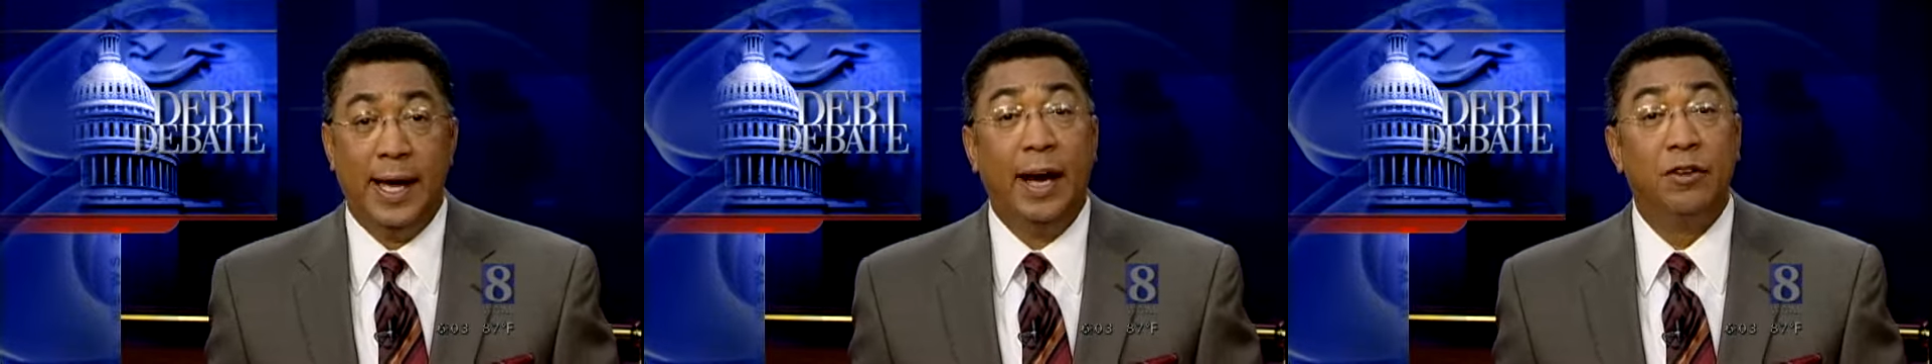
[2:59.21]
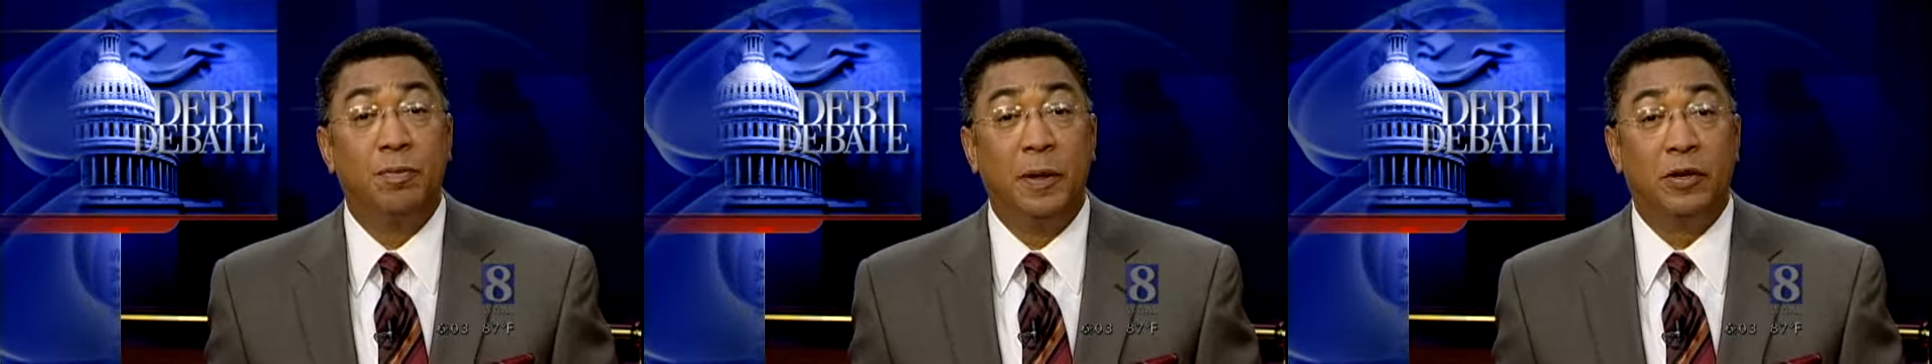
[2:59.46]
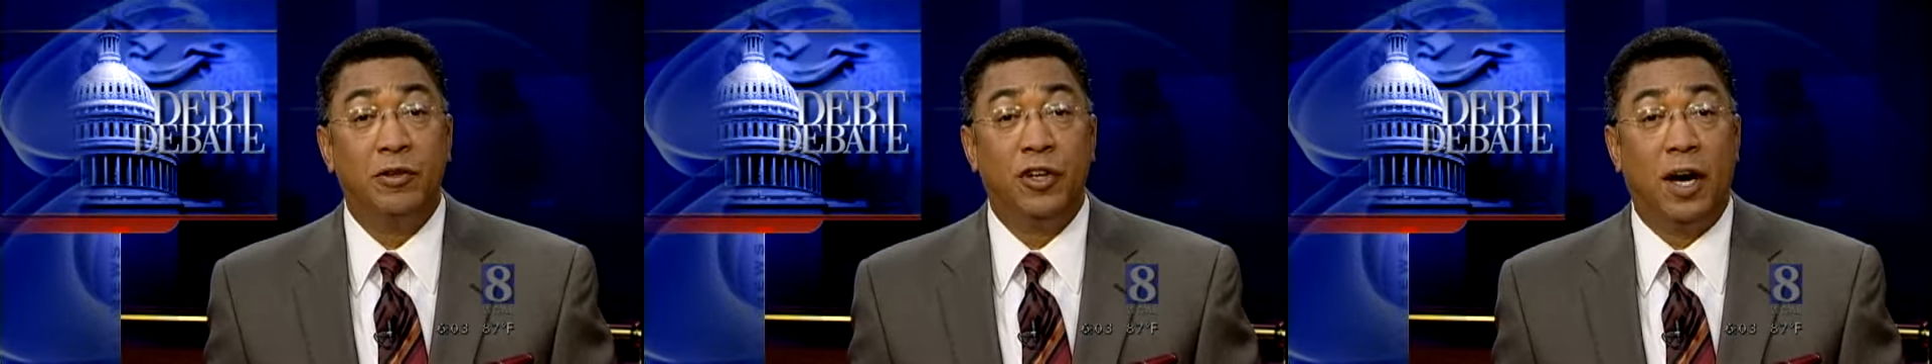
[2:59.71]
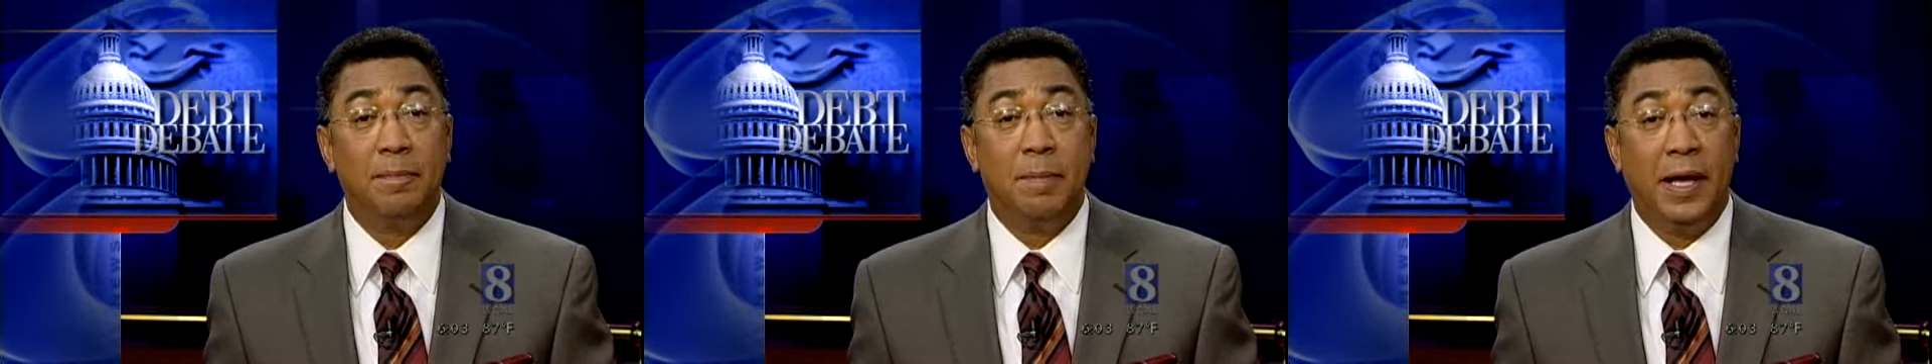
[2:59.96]
House Speaker
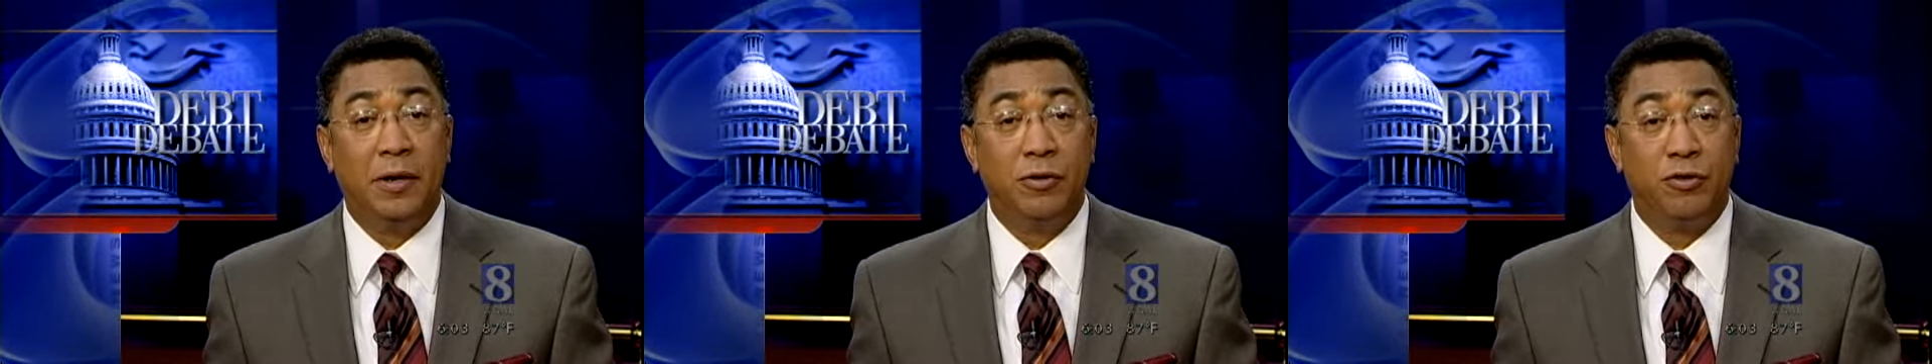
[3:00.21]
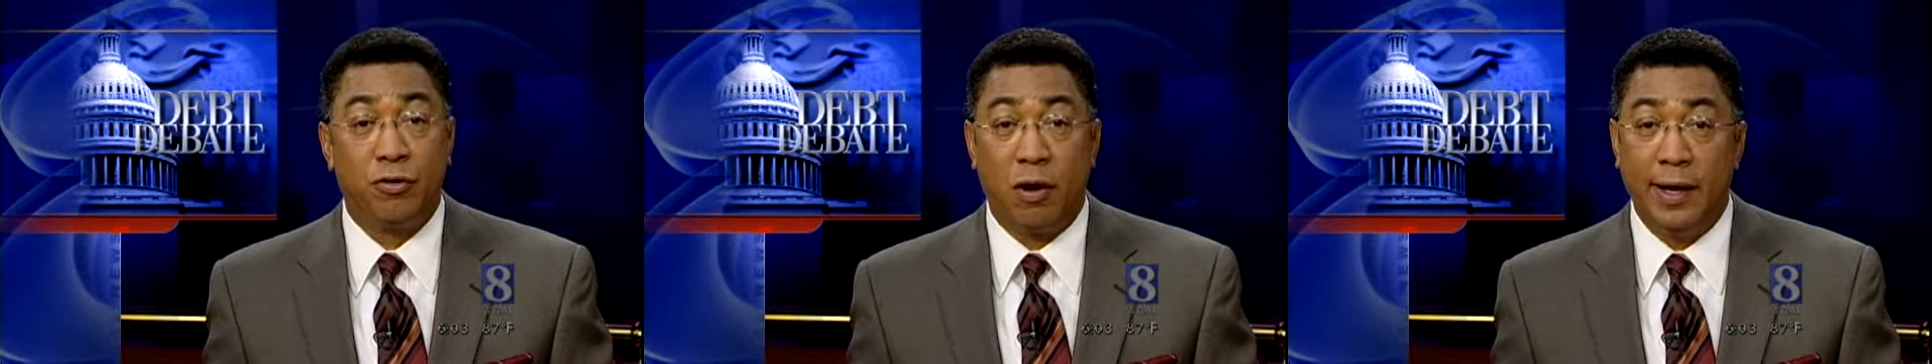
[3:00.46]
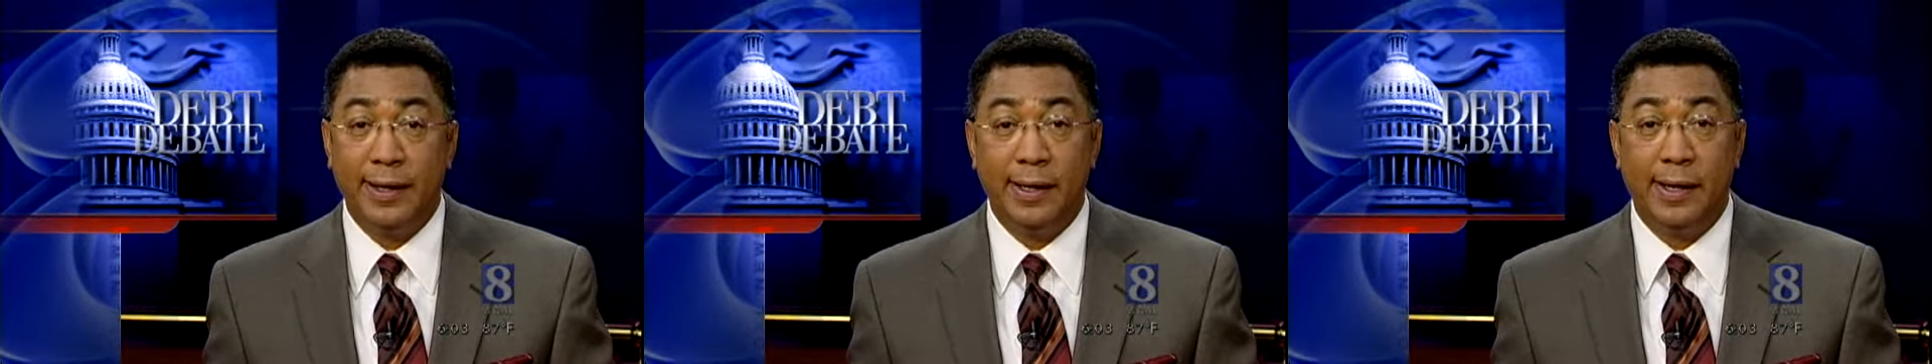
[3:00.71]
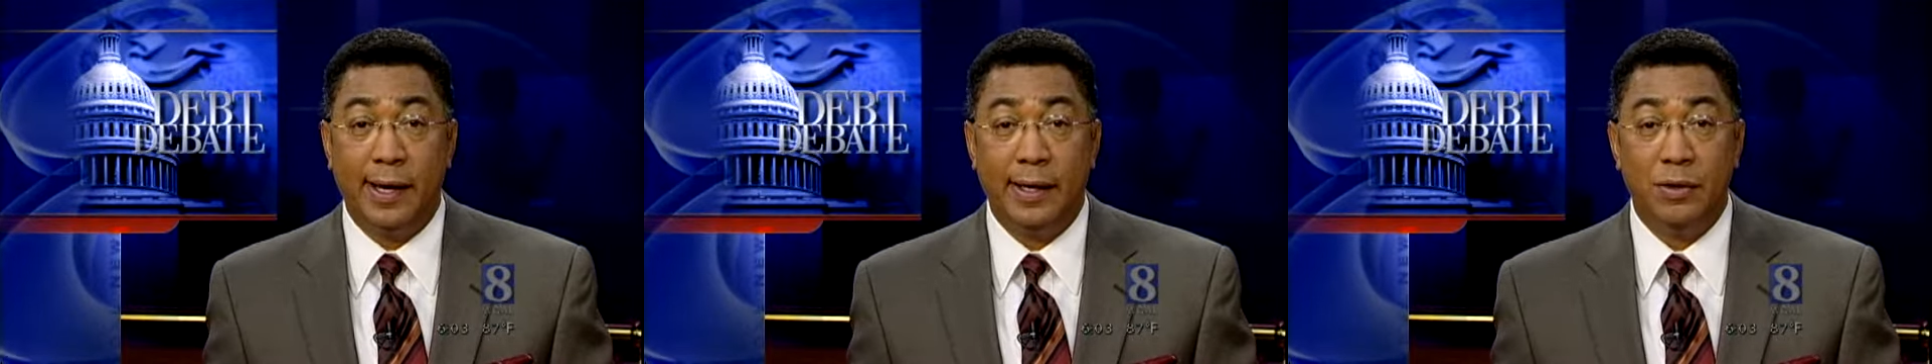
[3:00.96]
John Boehner's trying
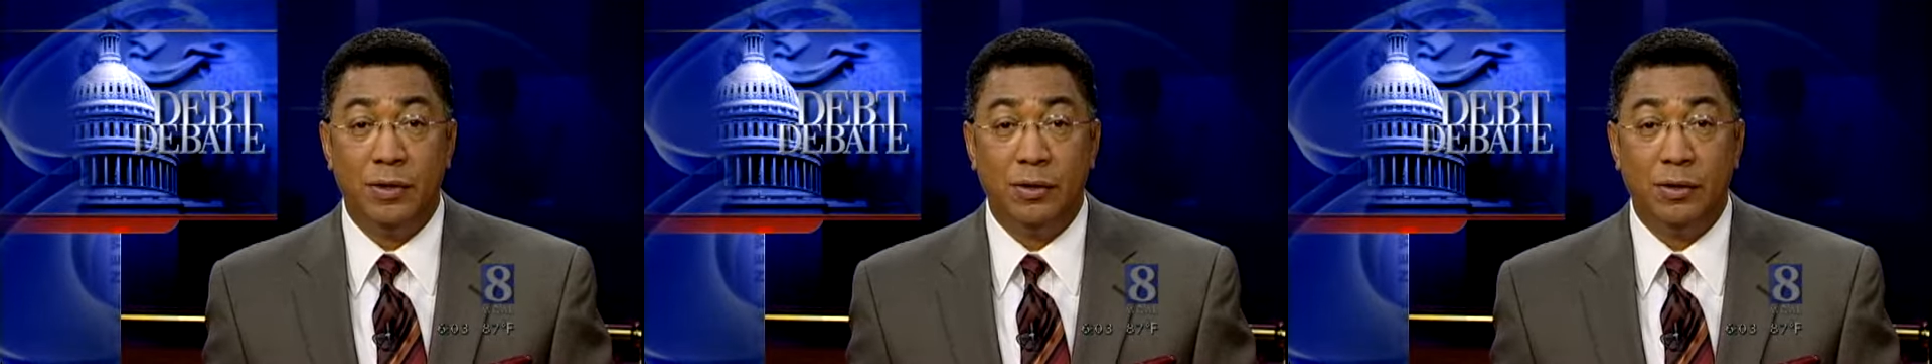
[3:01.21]
again